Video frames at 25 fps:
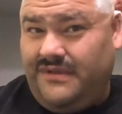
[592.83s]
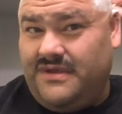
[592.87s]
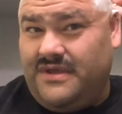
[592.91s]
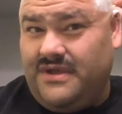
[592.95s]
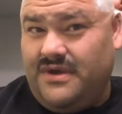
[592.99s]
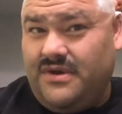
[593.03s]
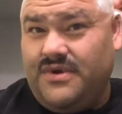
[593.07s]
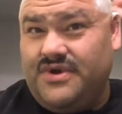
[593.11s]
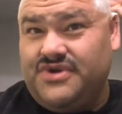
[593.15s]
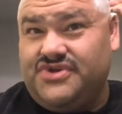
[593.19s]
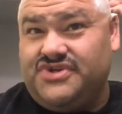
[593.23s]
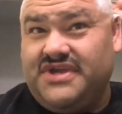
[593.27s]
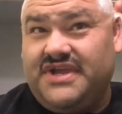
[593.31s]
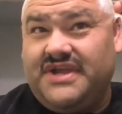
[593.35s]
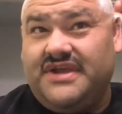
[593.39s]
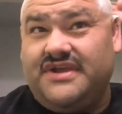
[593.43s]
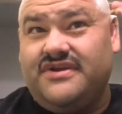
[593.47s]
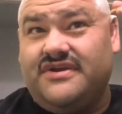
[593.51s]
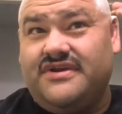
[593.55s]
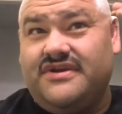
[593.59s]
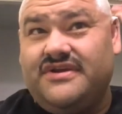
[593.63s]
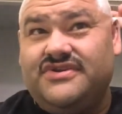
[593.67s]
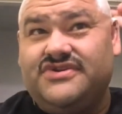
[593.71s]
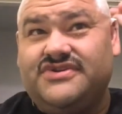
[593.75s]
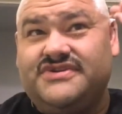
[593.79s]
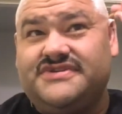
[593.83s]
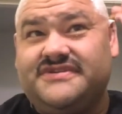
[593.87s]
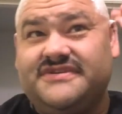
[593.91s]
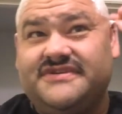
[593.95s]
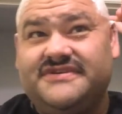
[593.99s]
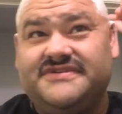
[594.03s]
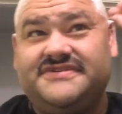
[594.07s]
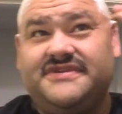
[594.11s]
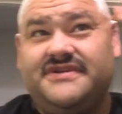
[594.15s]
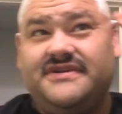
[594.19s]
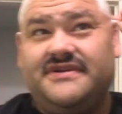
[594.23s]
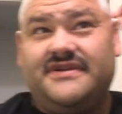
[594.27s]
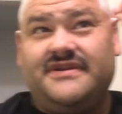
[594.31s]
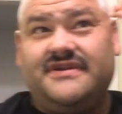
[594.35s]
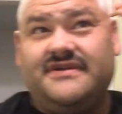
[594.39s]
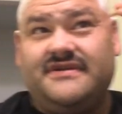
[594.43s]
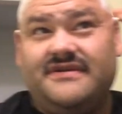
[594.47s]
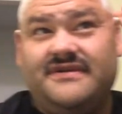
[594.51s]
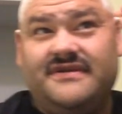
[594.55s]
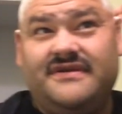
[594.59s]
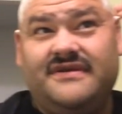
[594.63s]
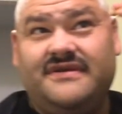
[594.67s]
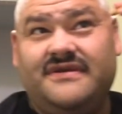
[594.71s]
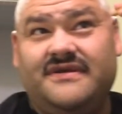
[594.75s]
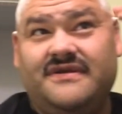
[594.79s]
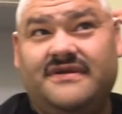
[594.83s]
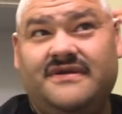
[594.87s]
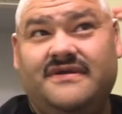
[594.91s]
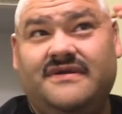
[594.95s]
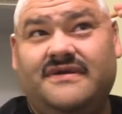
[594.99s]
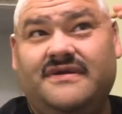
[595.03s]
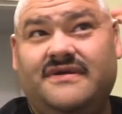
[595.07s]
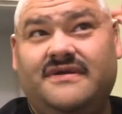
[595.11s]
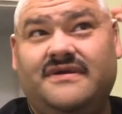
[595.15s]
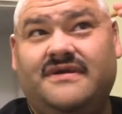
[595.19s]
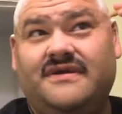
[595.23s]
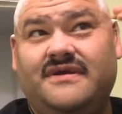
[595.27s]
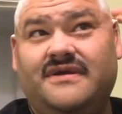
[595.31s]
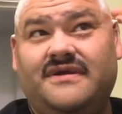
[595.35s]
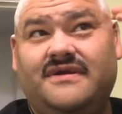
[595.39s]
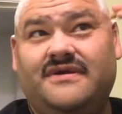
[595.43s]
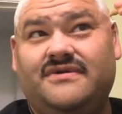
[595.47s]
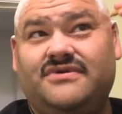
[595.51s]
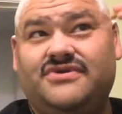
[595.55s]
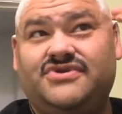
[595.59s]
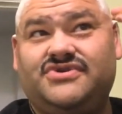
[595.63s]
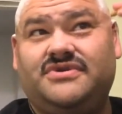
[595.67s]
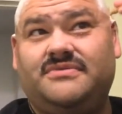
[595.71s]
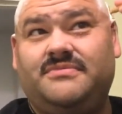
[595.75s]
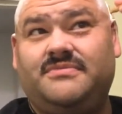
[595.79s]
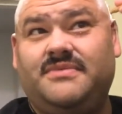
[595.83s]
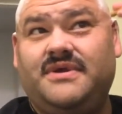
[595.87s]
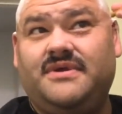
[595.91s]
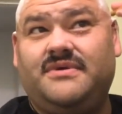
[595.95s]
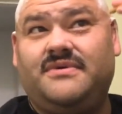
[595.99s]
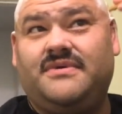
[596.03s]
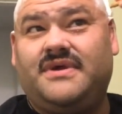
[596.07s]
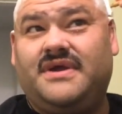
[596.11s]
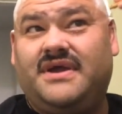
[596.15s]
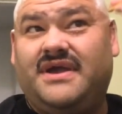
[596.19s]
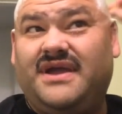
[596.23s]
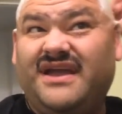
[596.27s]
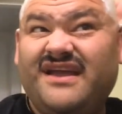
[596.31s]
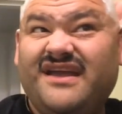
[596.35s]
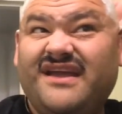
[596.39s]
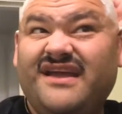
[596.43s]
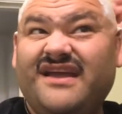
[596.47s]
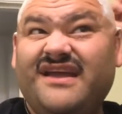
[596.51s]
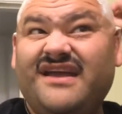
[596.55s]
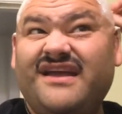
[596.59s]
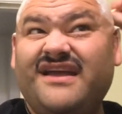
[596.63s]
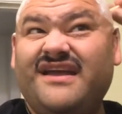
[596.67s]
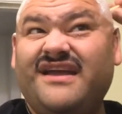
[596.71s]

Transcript: you know, once you get good, just listen, and you know it should be okay.